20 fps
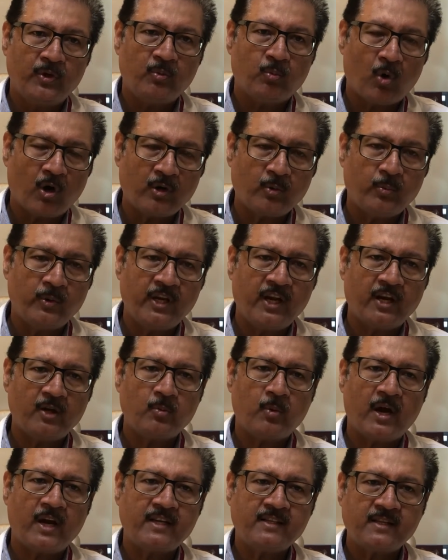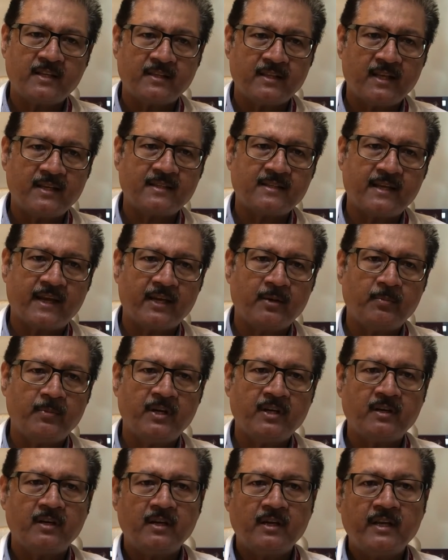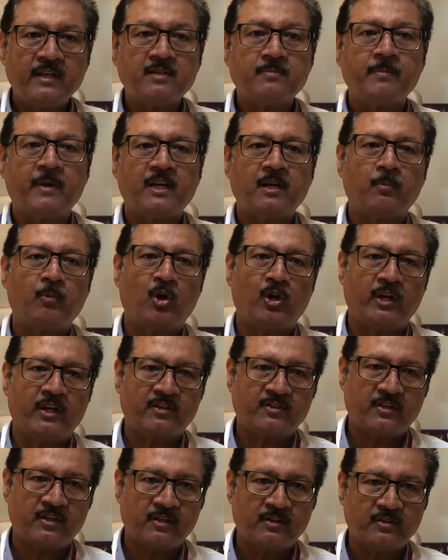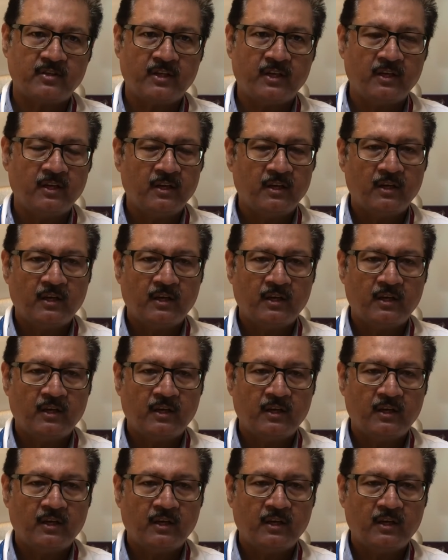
what we advise in this segment is metabolic surgery.